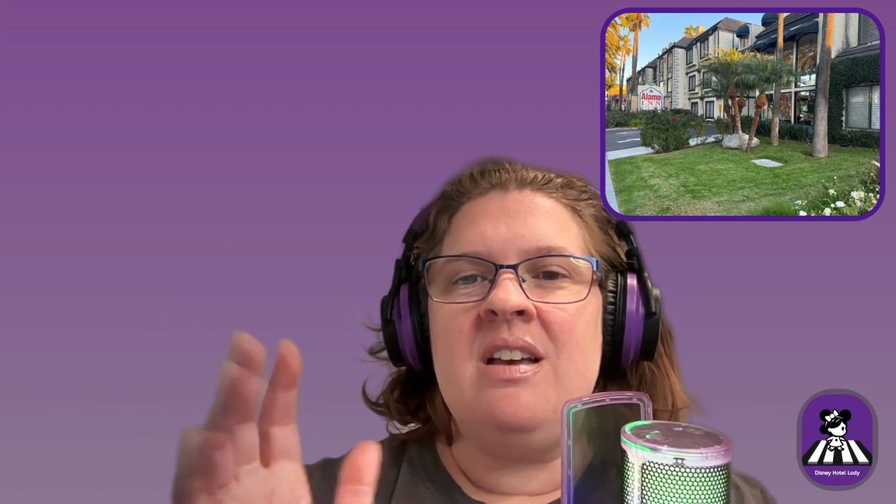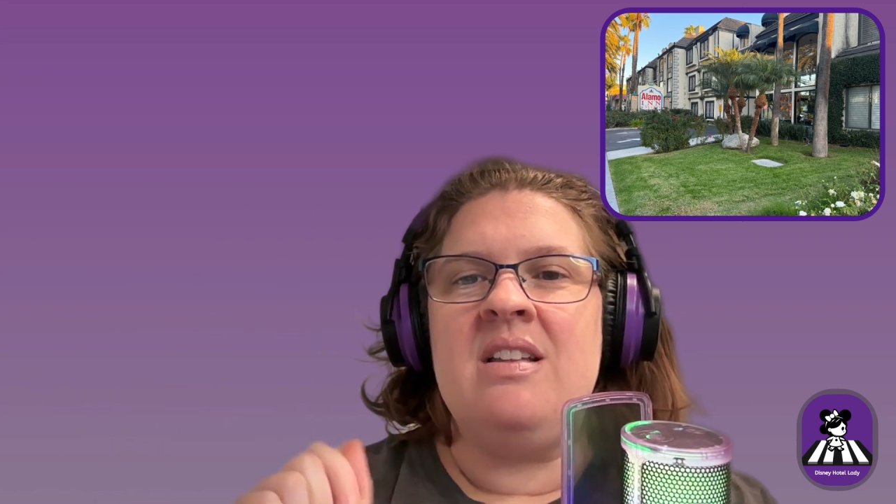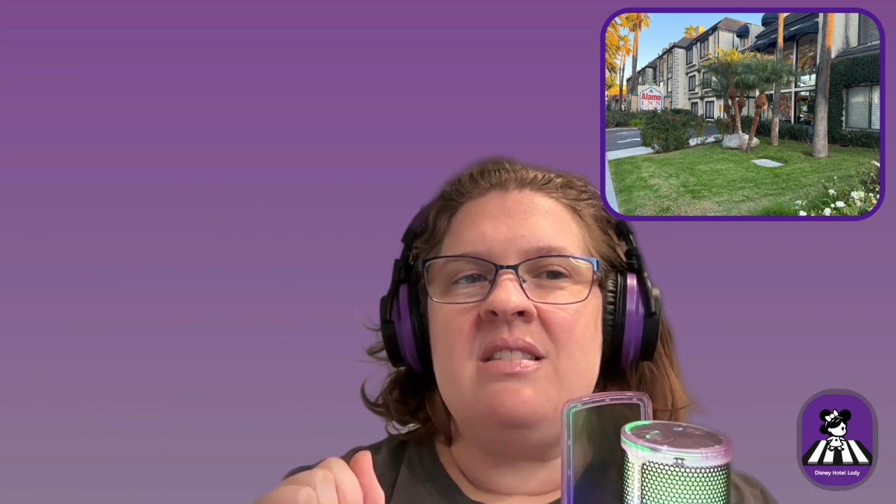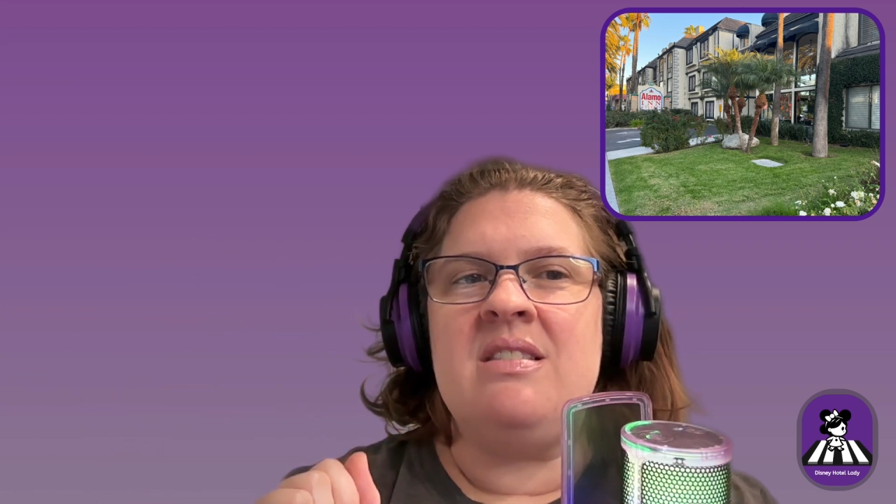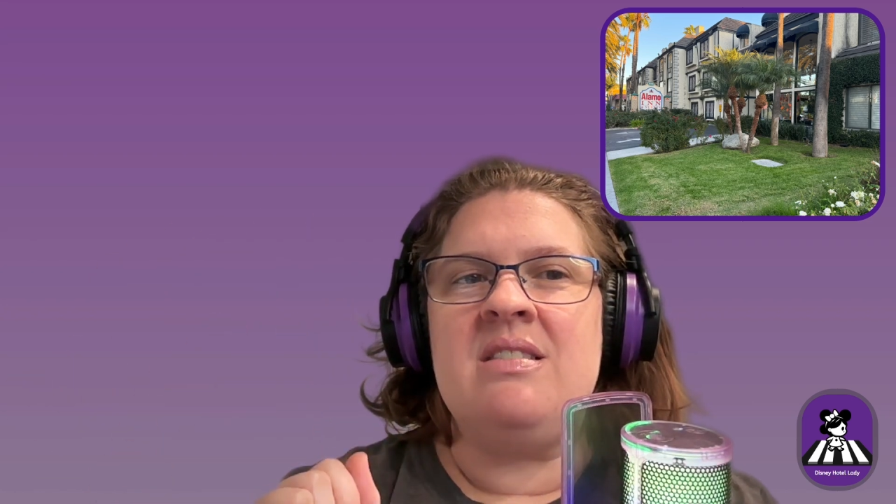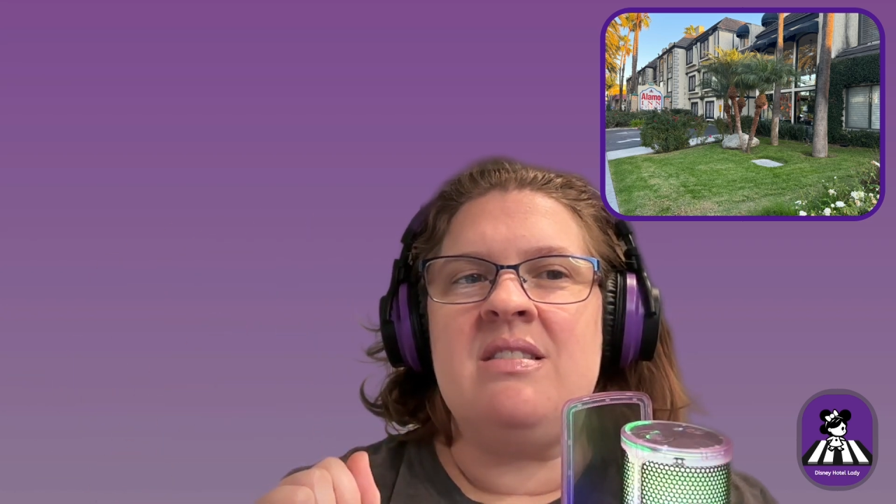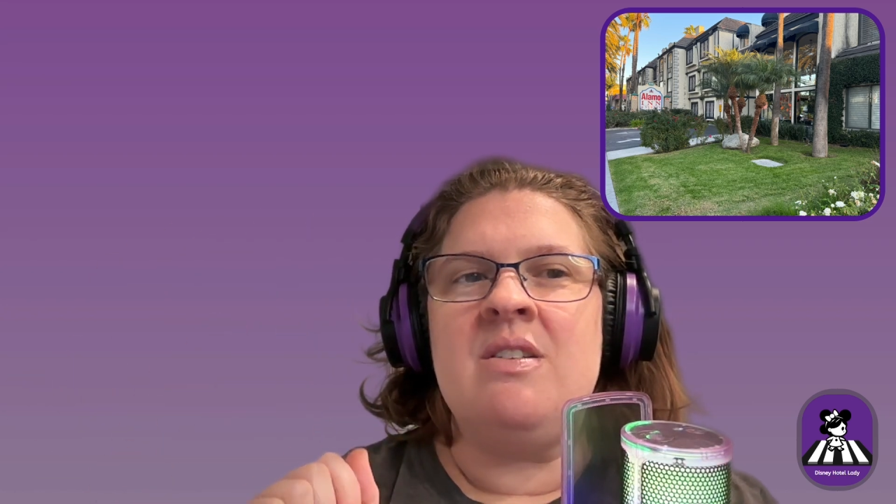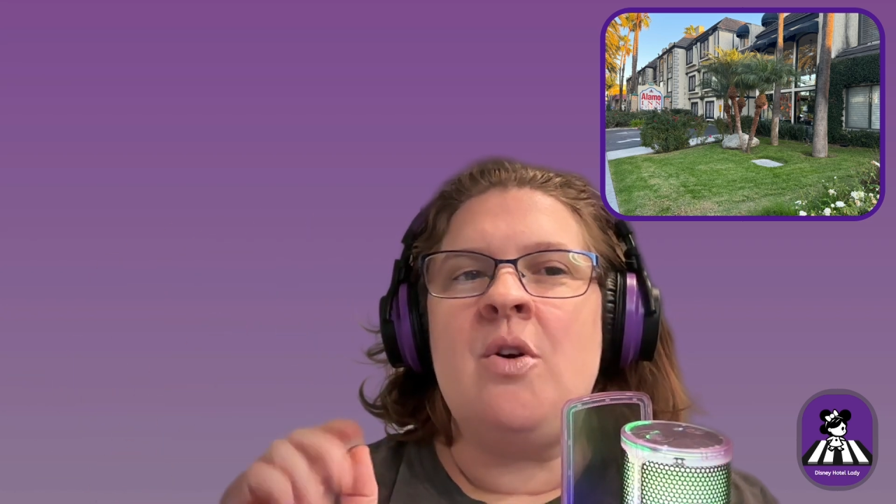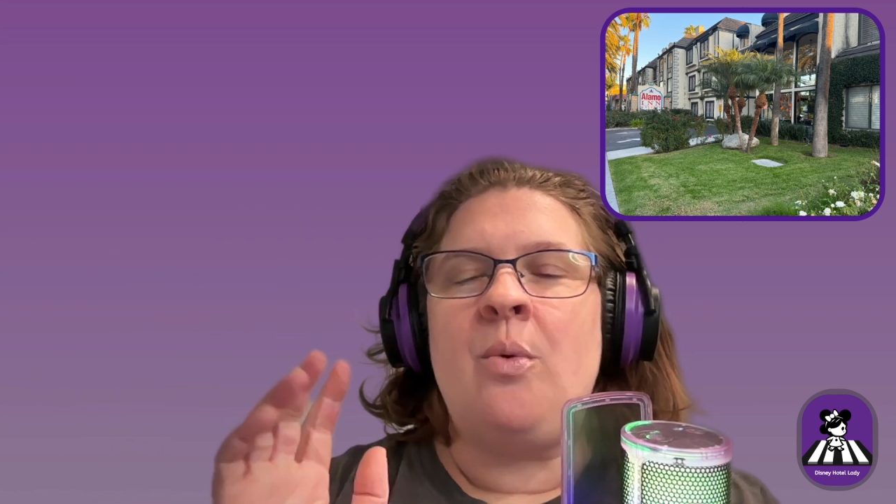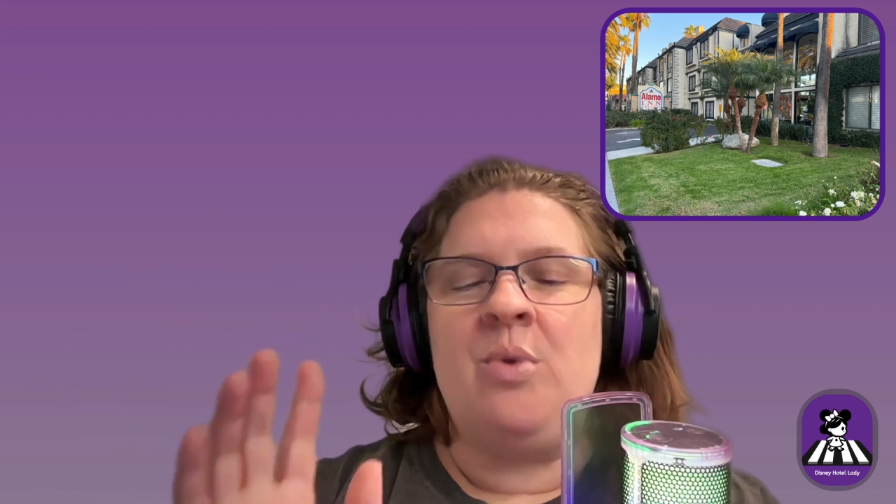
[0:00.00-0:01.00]
It's
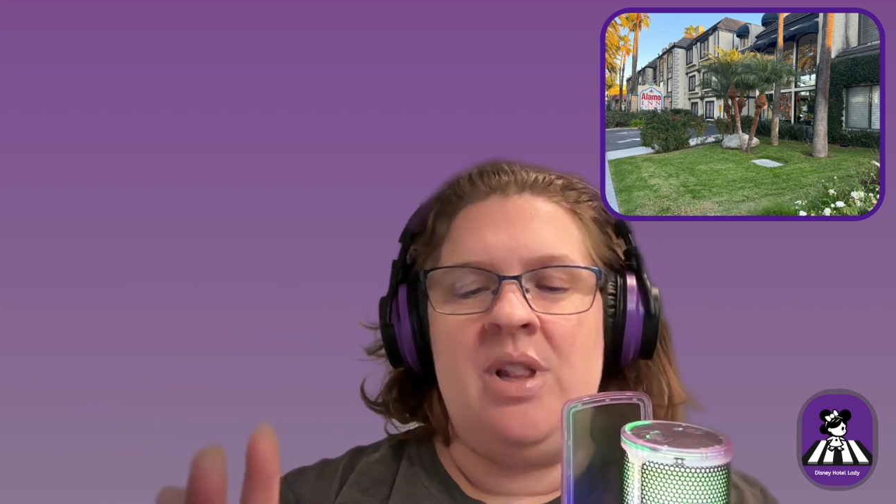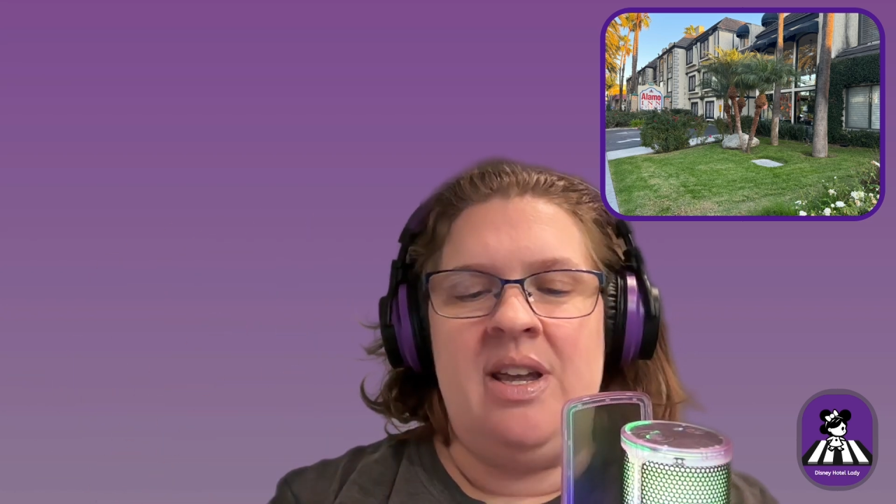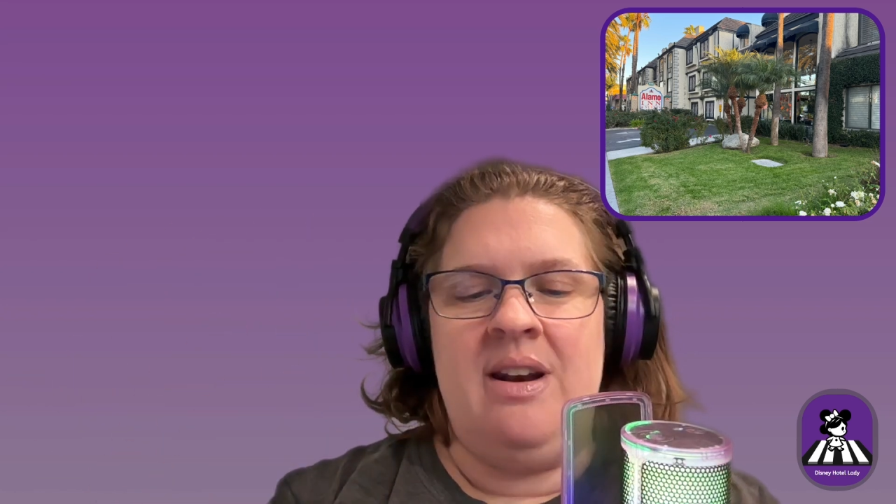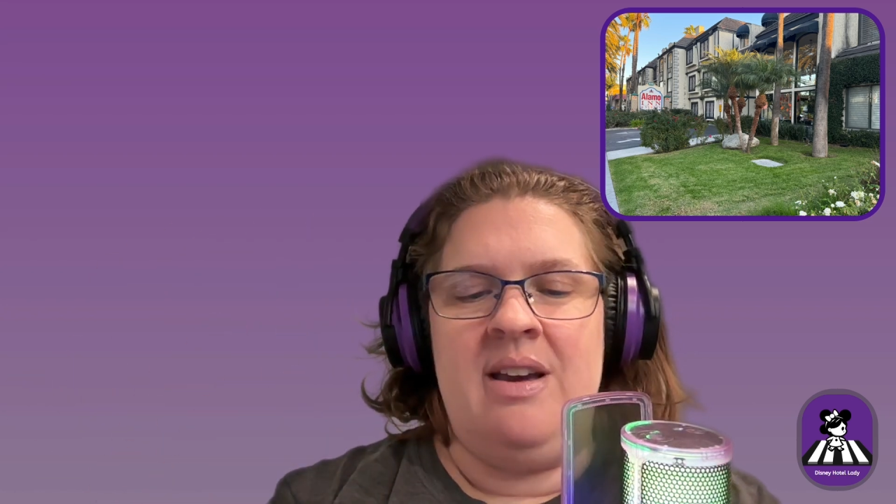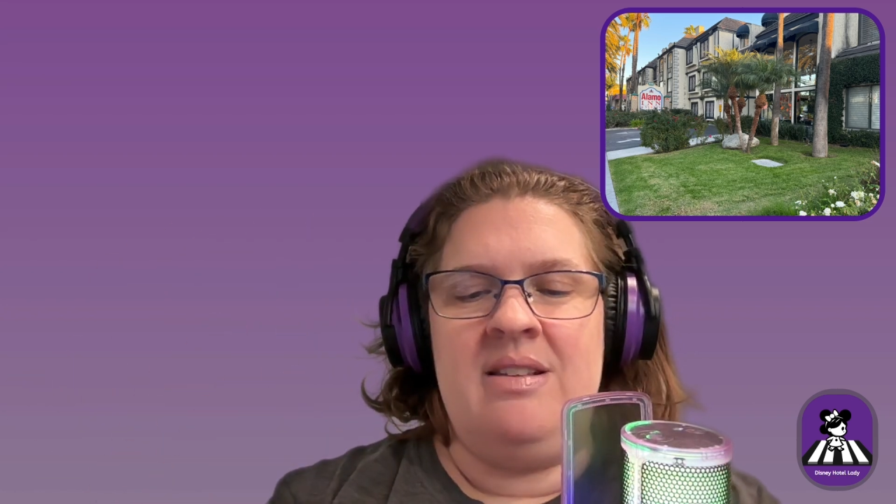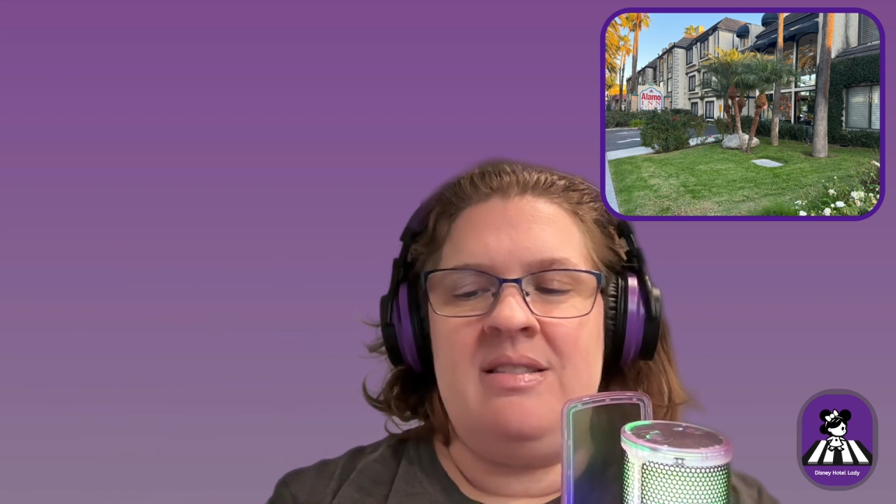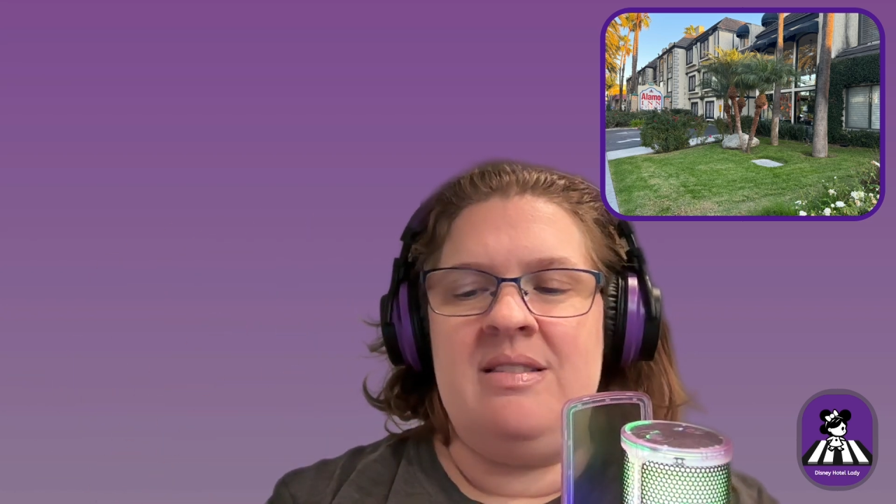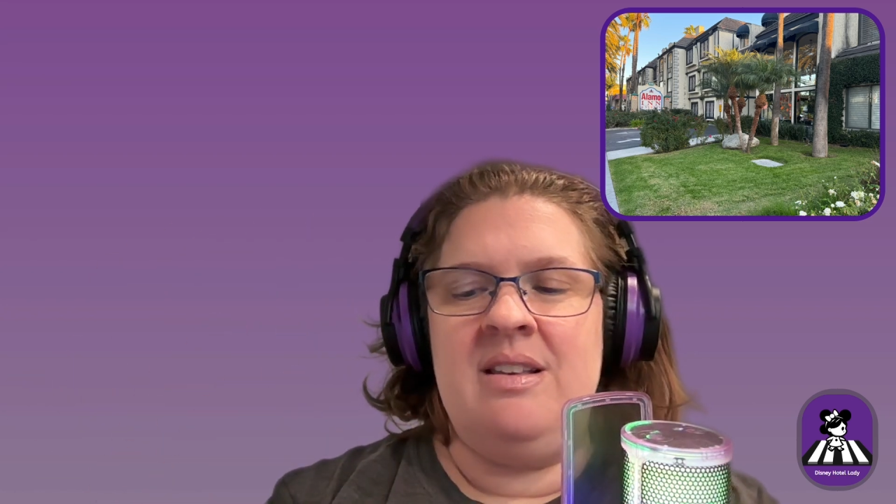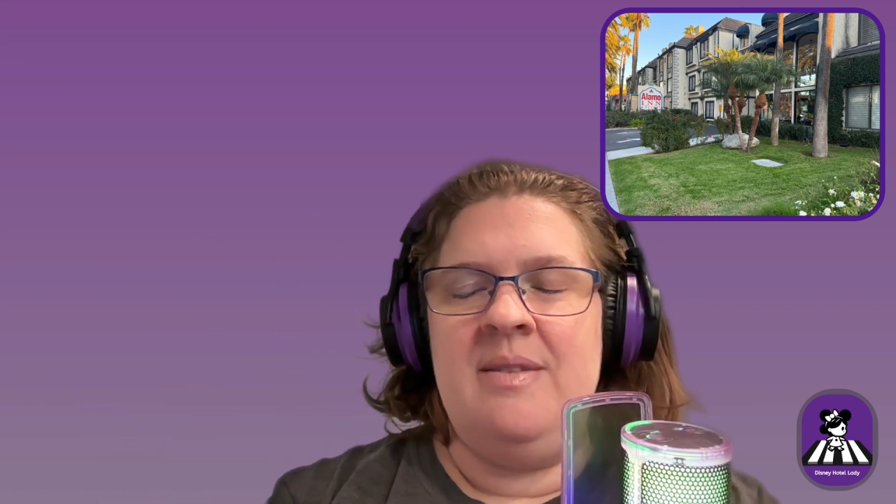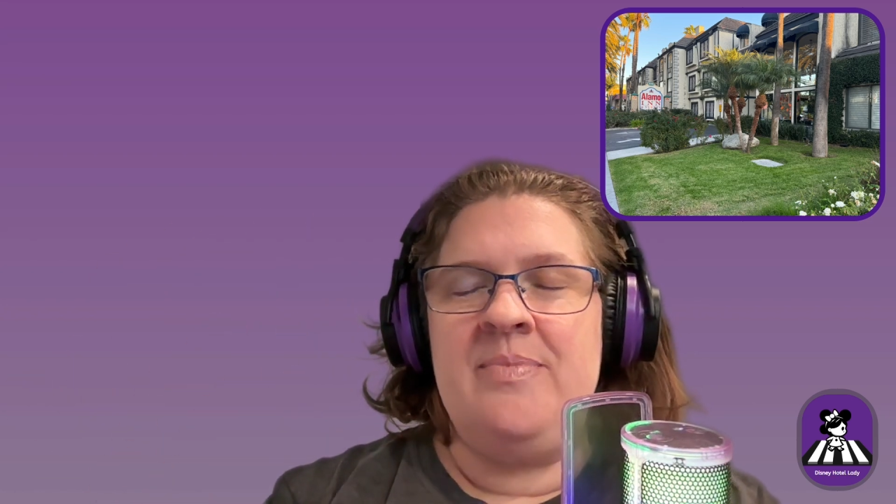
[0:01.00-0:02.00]
really nice.